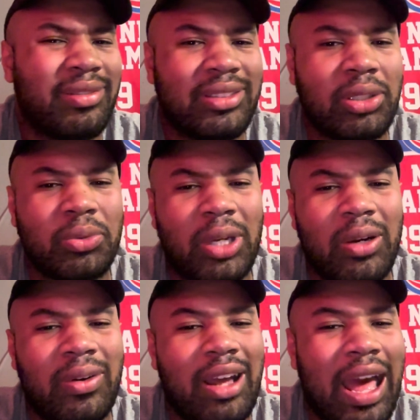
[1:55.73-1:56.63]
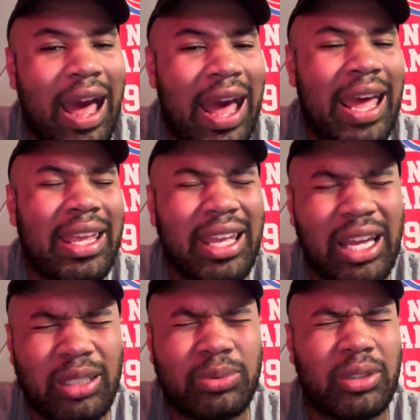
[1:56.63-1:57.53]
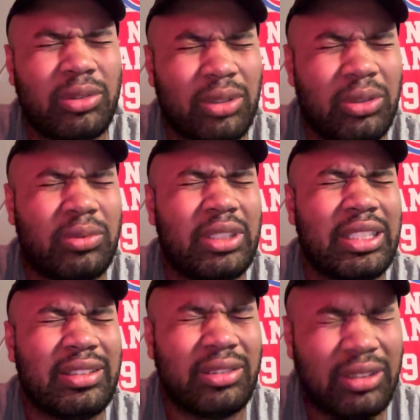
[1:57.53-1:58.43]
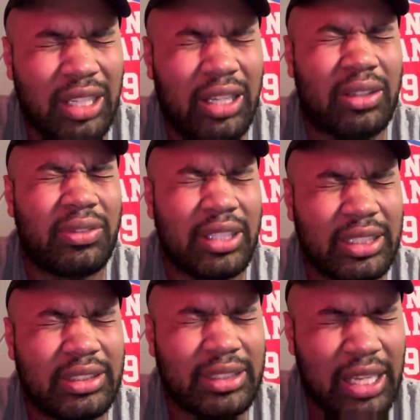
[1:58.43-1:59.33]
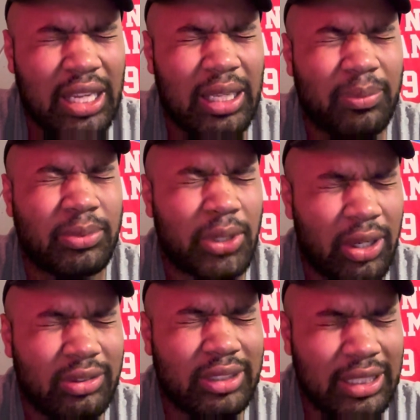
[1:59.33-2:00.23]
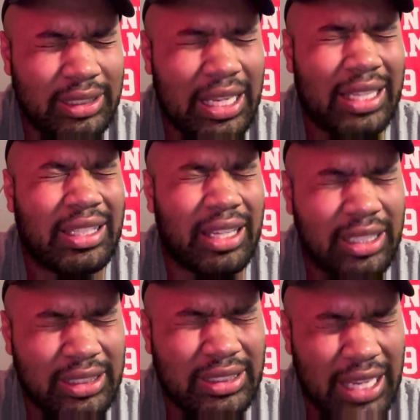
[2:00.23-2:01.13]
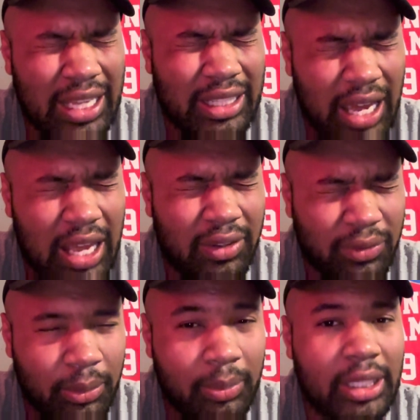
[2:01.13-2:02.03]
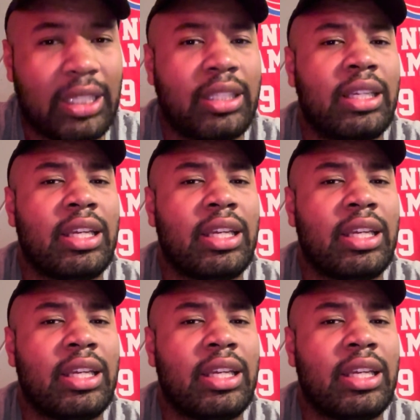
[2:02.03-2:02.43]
You know, I absolutely love his game. Dalton Connect is that guy for me.